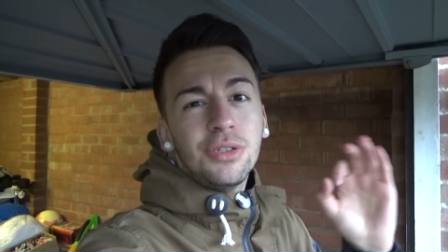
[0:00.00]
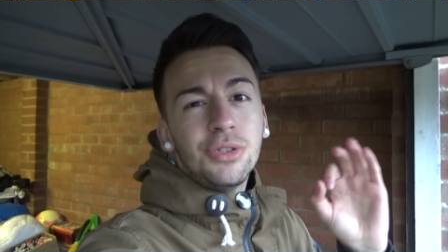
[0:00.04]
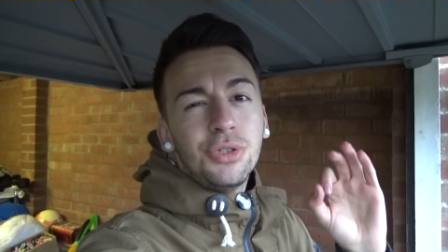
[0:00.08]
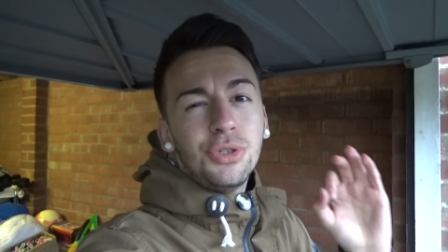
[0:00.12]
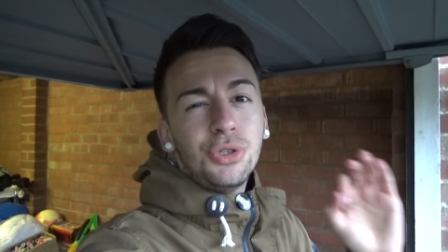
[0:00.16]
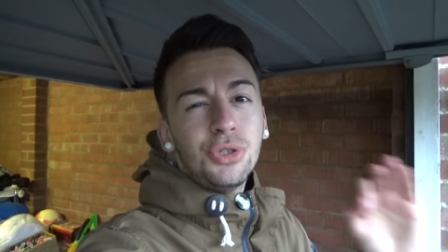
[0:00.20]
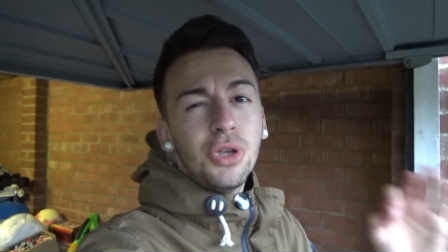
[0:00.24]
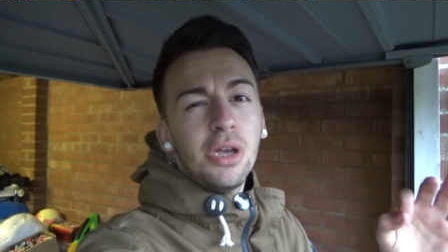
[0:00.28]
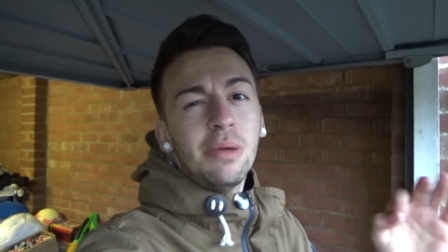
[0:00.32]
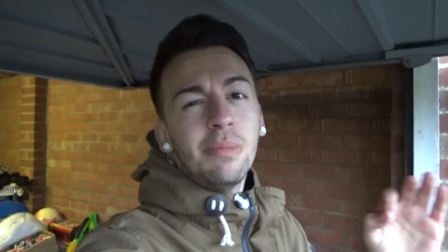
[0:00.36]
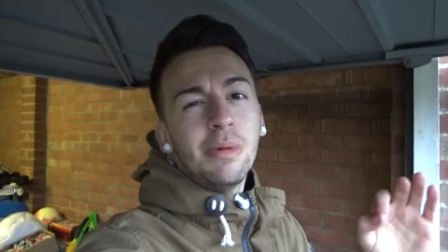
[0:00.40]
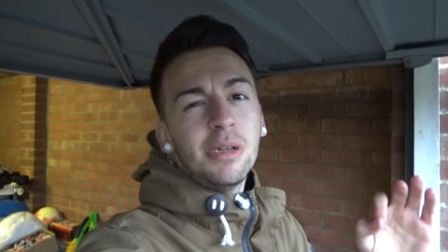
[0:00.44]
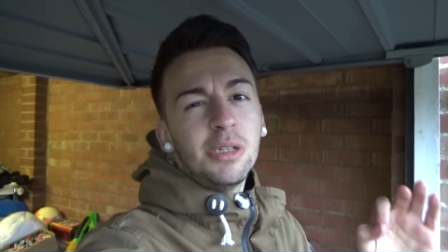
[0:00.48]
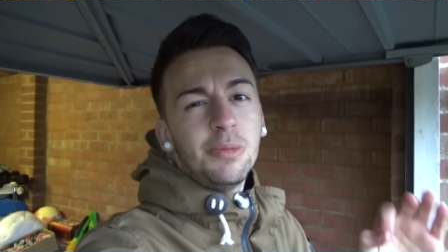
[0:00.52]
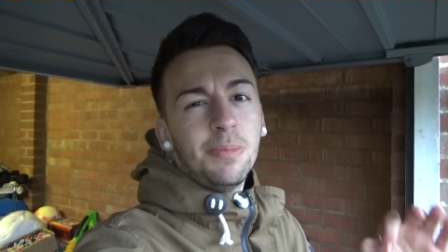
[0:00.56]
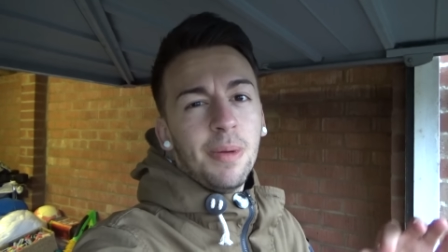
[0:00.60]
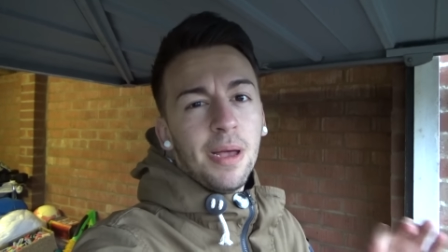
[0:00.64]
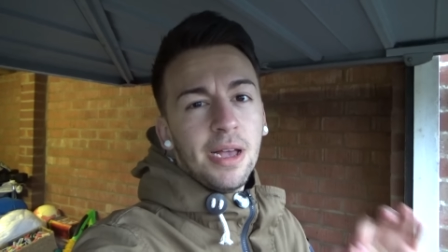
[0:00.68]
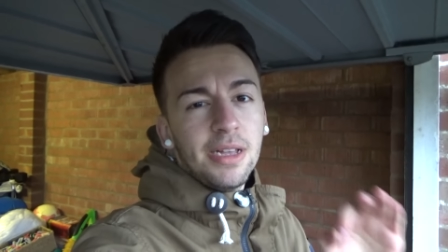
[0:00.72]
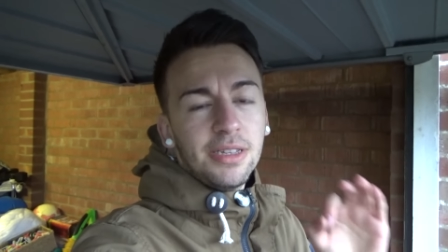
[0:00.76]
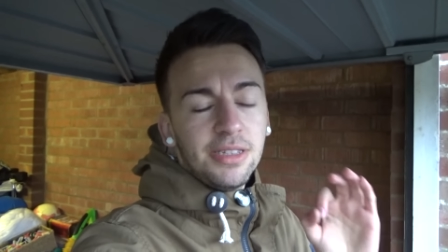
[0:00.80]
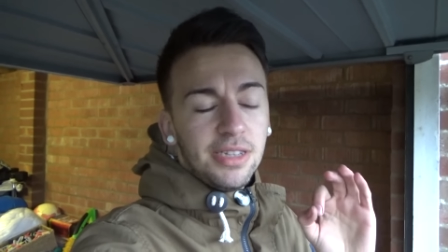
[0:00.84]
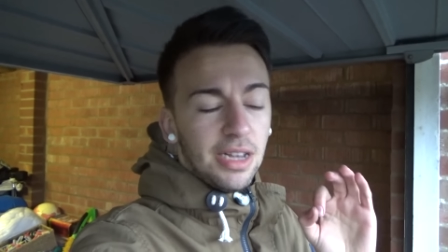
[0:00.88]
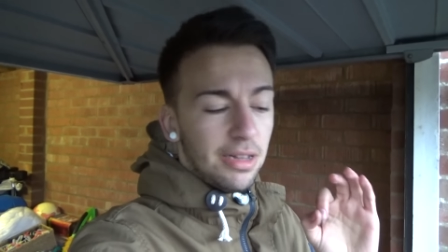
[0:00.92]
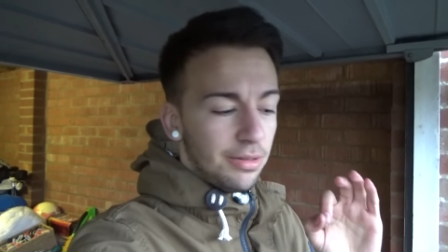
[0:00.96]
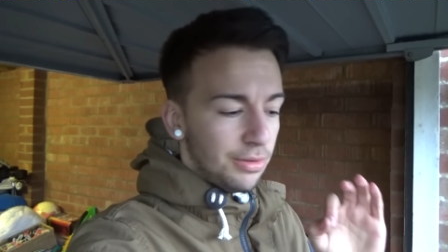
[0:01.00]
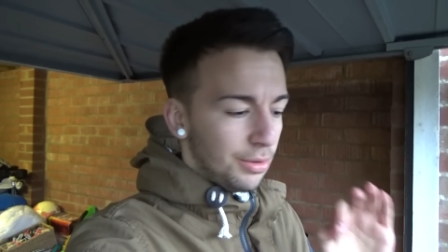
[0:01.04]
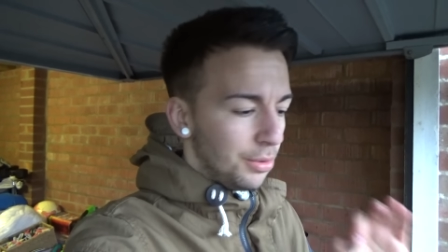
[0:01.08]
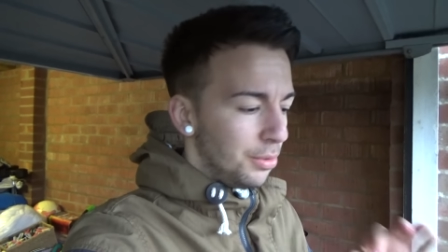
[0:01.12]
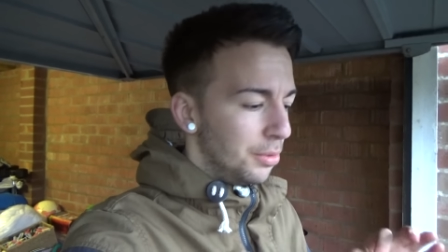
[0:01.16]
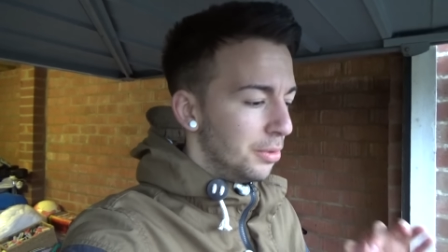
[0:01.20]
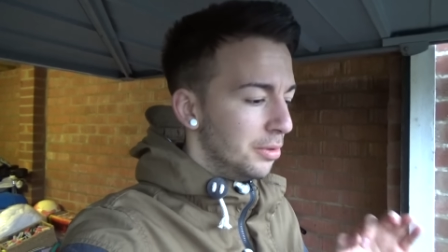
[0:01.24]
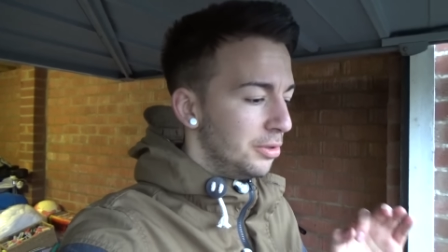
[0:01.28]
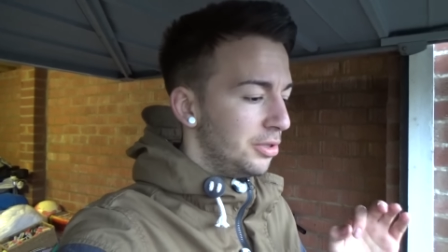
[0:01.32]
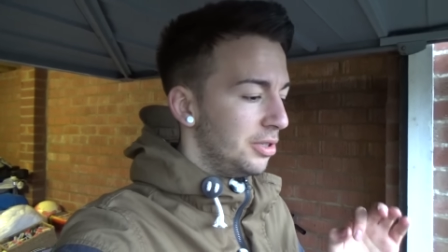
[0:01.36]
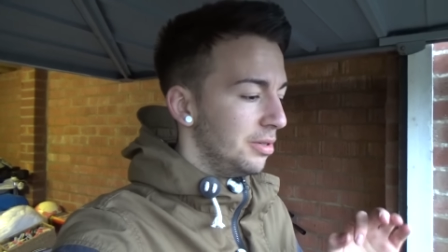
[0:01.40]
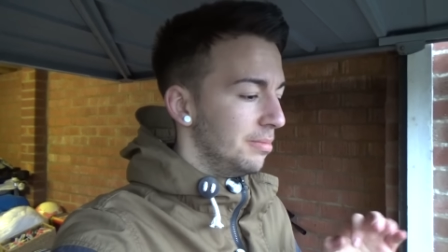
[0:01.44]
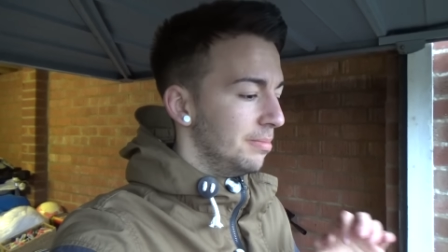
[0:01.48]
so much better, sounds
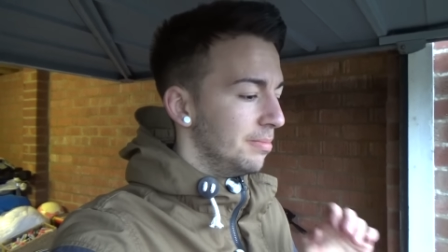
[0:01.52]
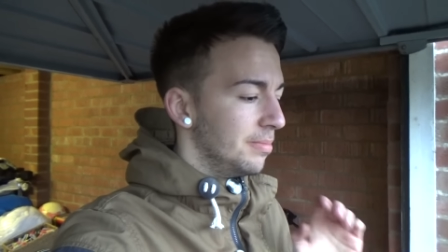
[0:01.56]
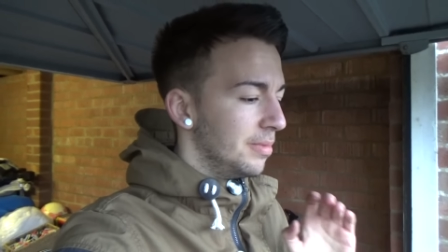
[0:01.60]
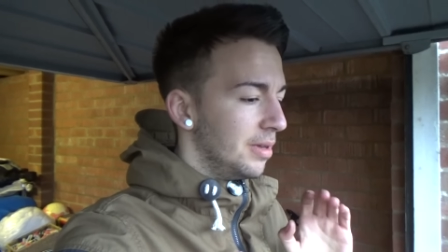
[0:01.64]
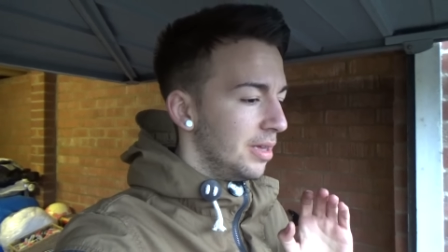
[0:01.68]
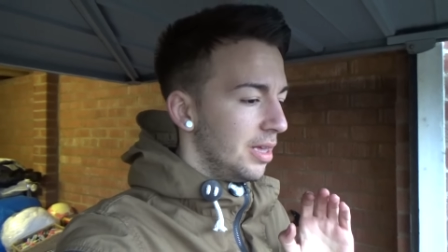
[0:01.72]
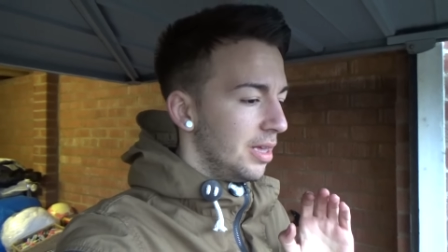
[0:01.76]
awesome.